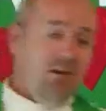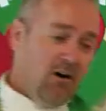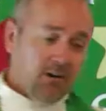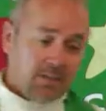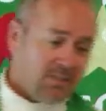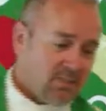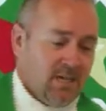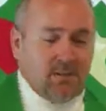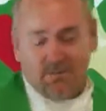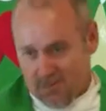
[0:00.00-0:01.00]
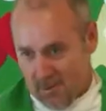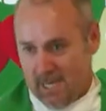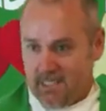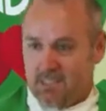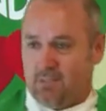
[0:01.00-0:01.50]
All he's done for
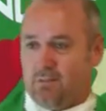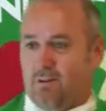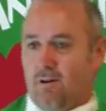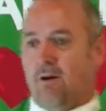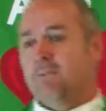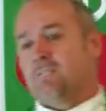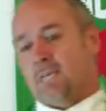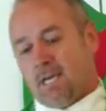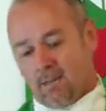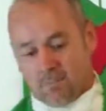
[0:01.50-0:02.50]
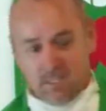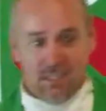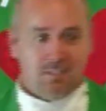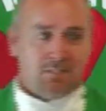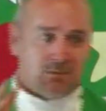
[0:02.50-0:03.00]
us, all the times
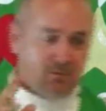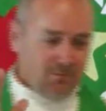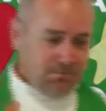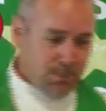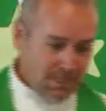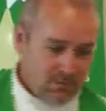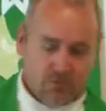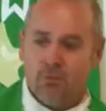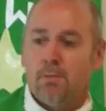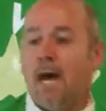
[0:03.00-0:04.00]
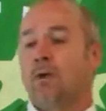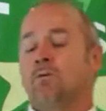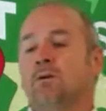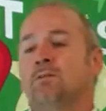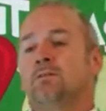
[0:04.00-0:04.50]
he's sort of bent over
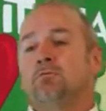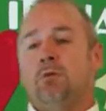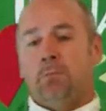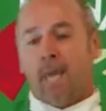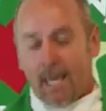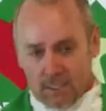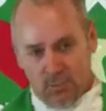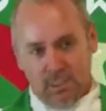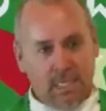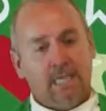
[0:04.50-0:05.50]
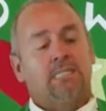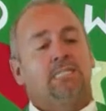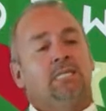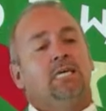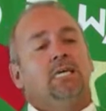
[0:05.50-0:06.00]
backwards to be patient with
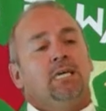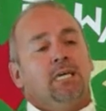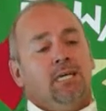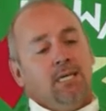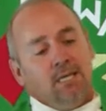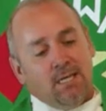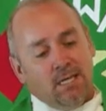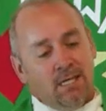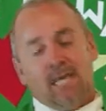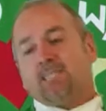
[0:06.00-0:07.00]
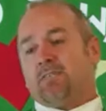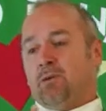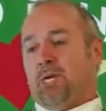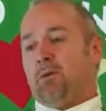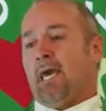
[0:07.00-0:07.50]
us, and that's the
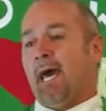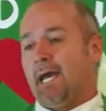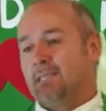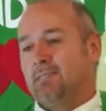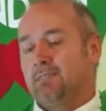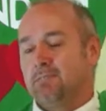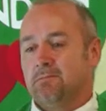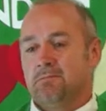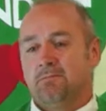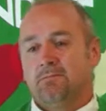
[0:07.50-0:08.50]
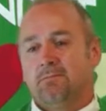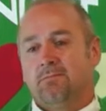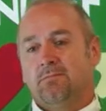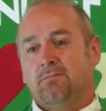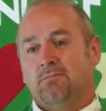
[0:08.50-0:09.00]
way we act.
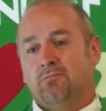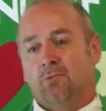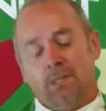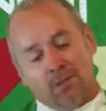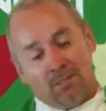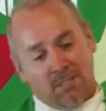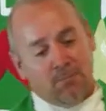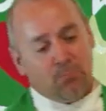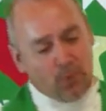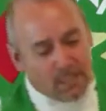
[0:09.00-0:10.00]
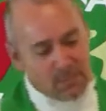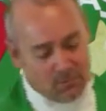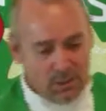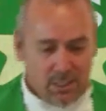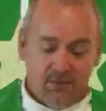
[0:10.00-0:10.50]
Whether it's an
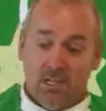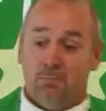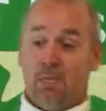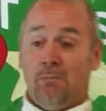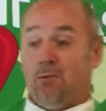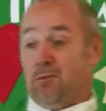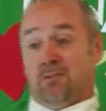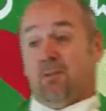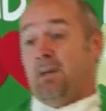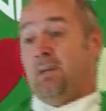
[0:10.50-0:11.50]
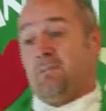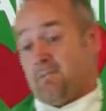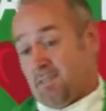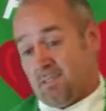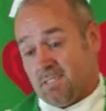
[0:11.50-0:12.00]
impression we left on people or
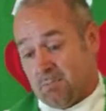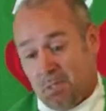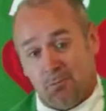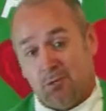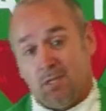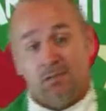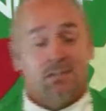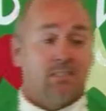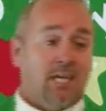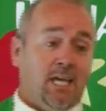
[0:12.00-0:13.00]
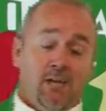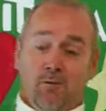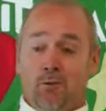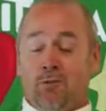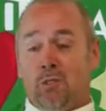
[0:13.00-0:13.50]
things that people hear us
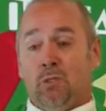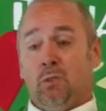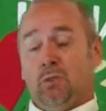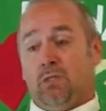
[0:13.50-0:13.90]
say or do.